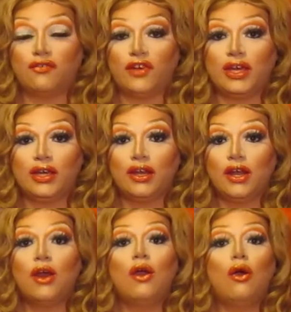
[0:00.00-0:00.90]
feet,
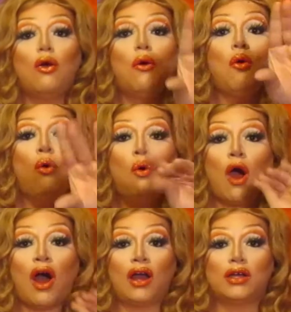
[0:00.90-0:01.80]

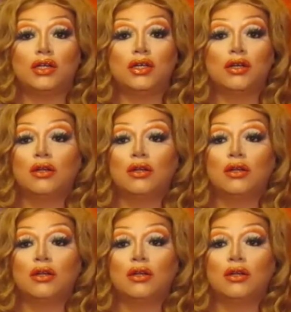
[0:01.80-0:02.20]
walk.